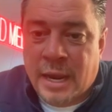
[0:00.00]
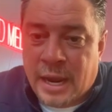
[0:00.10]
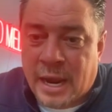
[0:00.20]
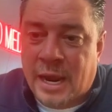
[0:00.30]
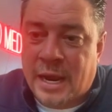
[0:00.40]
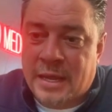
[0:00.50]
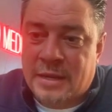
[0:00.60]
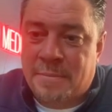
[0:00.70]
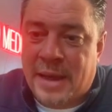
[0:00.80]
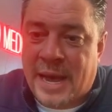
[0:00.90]
and
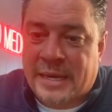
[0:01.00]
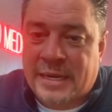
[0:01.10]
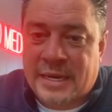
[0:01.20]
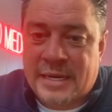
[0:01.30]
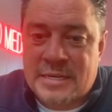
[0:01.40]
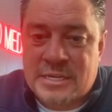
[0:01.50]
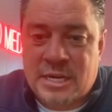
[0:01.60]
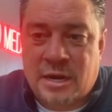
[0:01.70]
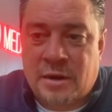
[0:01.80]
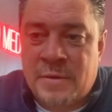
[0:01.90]
then back again.
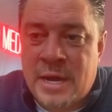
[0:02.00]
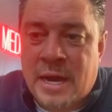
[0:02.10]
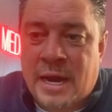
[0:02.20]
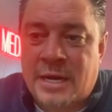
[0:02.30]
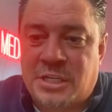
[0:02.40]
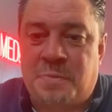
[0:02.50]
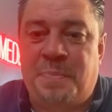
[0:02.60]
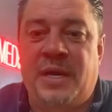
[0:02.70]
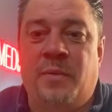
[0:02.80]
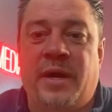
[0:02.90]
So just be
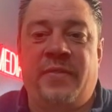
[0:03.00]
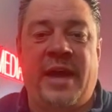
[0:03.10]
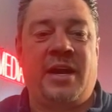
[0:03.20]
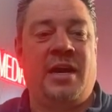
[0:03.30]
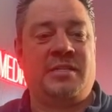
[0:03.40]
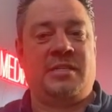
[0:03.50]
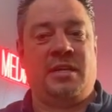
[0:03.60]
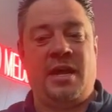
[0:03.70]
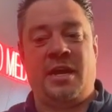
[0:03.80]
aware that causes a lot of